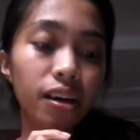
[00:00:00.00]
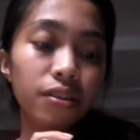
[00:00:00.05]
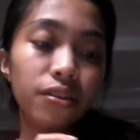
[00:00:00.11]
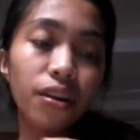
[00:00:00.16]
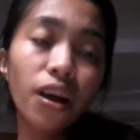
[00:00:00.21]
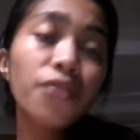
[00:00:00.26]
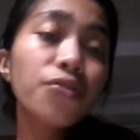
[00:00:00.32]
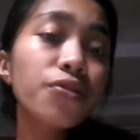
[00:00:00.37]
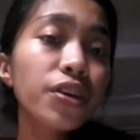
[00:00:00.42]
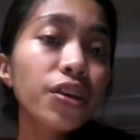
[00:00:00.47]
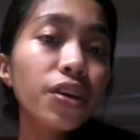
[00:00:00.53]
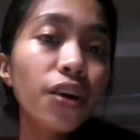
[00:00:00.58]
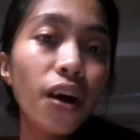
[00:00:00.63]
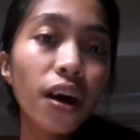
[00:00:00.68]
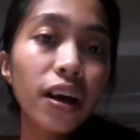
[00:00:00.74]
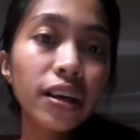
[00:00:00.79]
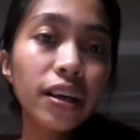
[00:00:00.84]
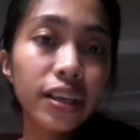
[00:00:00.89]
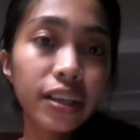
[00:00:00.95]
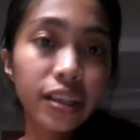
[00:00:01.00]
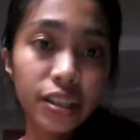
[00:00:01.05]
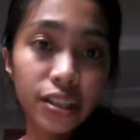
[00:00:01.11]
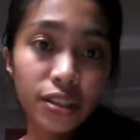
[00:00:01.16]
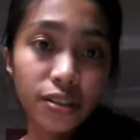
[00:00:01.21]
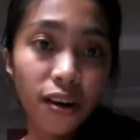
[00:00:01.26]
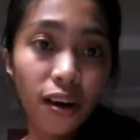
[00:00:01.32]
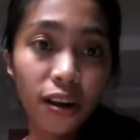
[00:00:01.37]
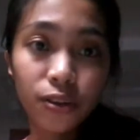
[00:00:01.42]
Rough ER, it is
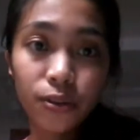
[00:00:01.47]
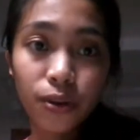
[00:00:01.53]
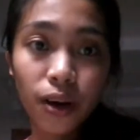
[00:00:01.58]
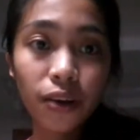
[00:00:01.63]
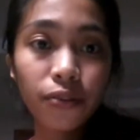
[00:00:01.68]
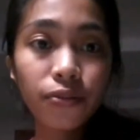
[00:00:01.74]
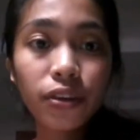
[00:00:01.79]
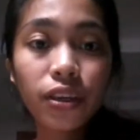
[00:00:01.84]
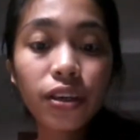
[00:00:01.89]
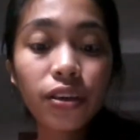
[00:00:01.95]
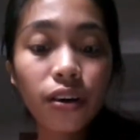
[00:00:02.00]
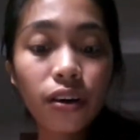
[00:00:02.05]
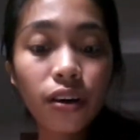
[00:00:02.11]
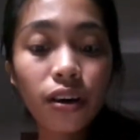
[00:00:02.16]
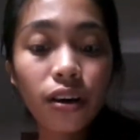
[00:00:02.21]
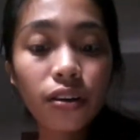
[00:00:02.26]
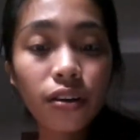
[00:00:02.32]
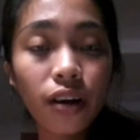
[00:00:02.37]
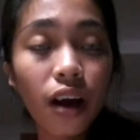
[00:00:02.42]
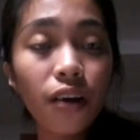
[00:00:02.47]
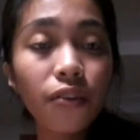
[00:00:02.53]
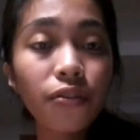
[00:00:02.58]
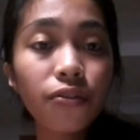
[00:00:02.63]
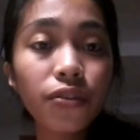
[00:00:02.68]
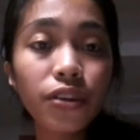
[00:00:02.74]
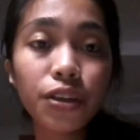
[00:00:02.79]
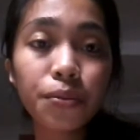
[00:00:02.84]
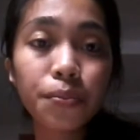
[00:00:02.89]
called rough
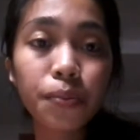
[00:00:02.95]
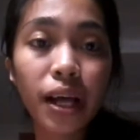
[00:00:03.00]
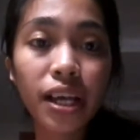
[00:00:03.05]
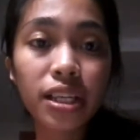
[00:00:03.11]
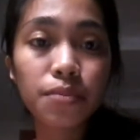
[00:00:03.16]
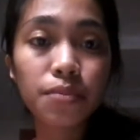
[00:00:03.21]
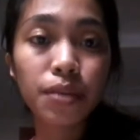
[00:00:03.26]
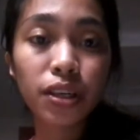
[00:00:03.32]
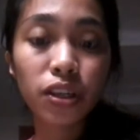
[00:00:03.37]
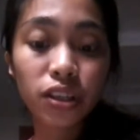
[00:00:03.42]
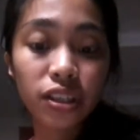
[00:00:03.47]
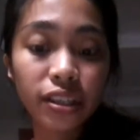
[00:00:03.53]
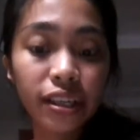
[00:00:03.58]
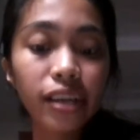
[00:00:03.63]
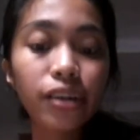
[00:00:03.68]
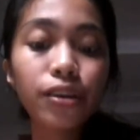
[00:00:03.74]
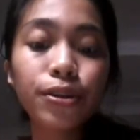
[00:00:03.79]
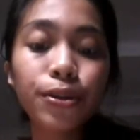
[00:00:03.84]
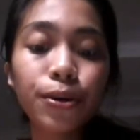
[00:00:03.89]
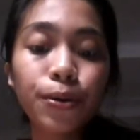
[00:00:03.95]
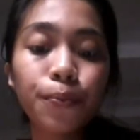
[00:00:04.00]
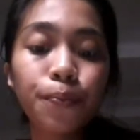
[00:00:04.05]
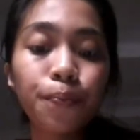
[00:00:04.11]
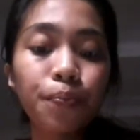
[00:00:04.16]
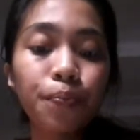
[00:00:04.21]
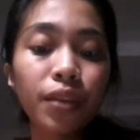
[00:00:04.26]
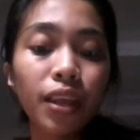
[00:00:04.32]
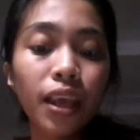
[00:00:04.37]
endoplasmic reticulum
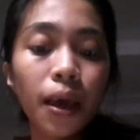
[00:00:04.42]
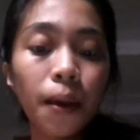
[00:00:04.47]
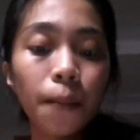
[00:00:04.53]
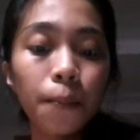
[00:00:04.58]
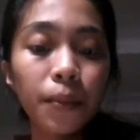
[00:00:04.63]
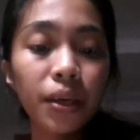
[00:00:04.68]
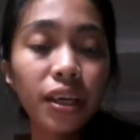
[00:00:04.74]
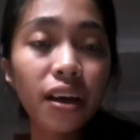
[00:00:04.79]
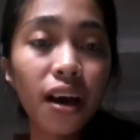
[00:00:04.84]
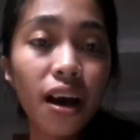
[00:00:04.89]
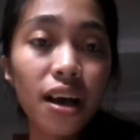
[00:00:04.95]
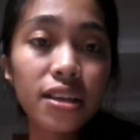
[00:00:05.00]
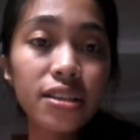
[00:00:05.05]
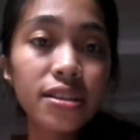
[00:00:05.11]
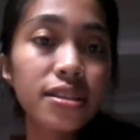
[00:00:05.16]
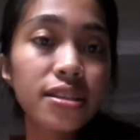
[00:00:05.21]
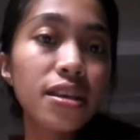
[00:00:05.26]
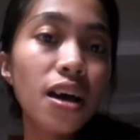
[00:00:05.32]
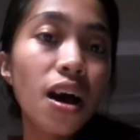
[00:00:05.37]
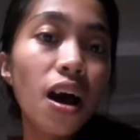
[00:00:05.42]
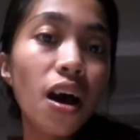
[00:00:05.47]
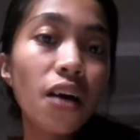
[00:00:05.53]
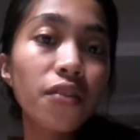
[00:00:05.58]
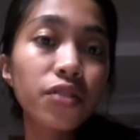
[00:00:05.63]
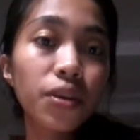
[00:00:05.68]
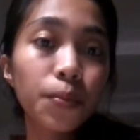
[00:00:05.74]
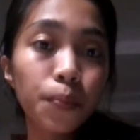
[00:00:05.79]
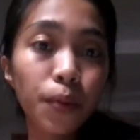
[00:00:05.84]
because
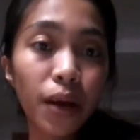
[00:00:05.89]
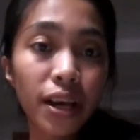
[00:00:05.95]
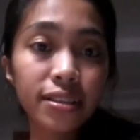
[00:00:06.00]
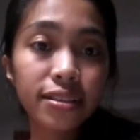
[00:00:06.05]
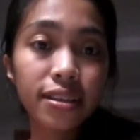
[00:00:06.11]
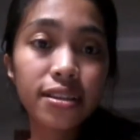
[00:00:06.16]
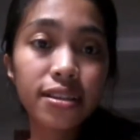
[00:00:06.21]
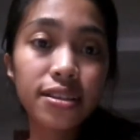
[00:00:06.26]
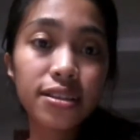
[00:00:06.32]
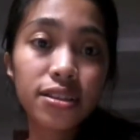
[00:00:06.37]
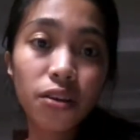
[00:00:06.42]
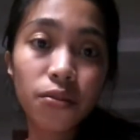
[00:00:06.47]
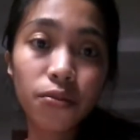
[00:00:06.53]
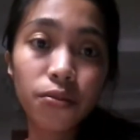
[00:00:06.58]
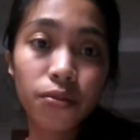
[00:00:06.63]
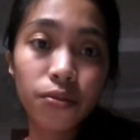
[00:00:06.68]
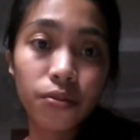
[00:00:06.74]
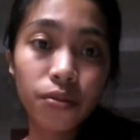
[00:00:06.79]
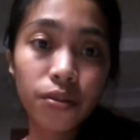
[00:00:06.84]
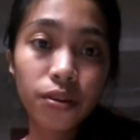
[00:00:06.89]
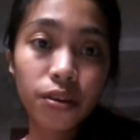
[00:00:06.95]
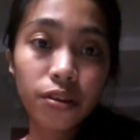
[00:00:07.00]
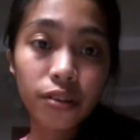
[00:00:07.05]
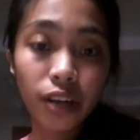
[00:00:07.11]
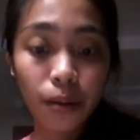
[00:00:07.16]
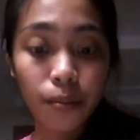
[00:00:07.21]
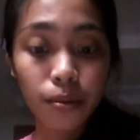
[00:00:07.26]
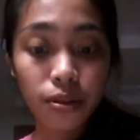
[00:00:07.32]
of the presence of
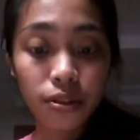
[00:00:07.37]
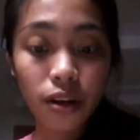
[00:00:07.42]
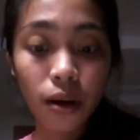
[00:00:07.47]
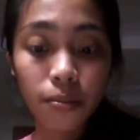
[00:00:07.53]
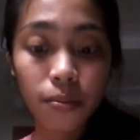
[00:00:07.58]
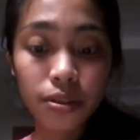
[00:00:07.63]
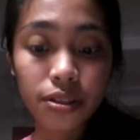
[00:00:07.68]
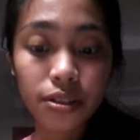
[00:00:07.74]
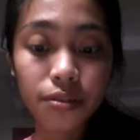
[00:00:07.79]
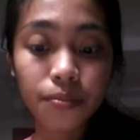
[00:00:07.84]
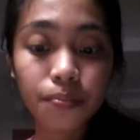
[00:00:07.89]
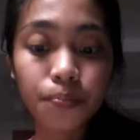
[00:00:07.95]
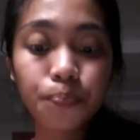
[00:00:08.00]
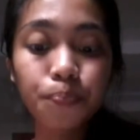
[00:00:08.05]
ribosomes.